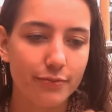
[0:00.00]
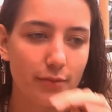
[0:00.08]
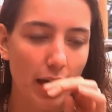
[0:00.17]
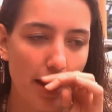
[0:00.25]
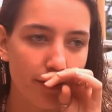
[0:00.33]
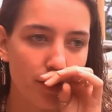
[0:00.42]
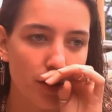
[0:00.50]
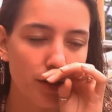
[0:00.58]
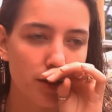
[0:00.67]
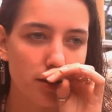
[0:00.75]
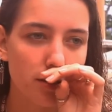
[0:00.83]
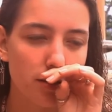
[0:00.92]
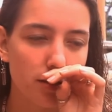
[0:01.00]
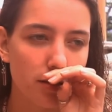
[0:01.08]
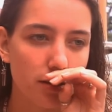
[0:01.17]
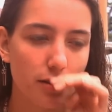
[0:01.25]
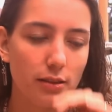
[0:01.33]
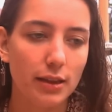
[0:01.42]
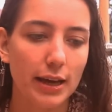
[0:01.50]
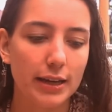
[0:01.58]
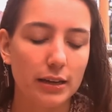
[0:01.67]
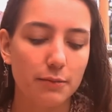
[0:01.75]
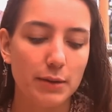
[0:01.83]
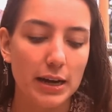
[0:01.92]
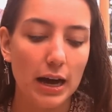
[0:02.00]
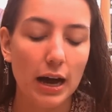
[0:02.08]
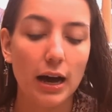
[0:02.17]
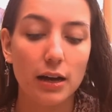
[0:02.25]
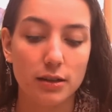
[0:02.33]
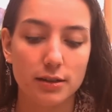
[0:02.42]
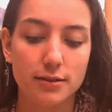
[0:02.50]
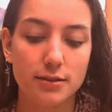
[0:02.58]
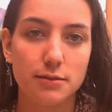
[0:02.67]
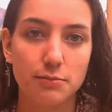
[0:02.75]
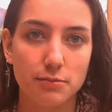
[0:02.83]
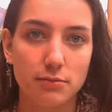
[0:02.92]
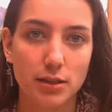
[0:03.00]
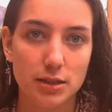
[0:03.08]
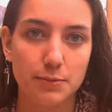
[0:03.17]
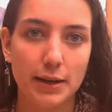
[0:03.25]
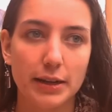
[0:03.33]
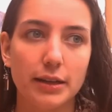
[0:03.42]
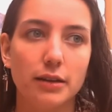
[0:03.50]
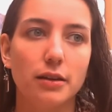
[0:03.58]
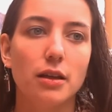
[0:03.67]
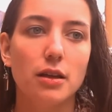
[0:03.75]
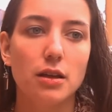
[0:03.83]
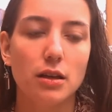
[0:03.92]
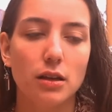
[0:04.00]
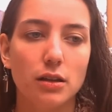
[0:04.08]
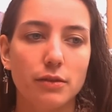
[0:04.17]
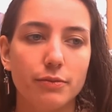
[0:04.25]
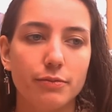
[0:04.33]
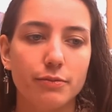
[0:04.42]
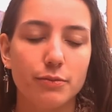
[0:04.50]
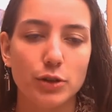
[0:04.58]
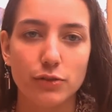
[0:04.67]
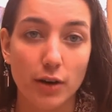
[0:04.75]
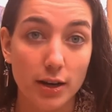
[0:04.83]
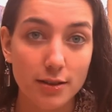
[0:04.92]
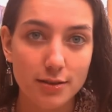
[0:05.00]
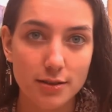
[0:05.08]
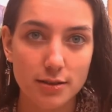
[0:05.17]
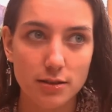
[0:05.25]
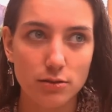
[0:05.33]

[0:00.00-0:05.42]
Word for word: I've noticed like my heart is beating pretty fast.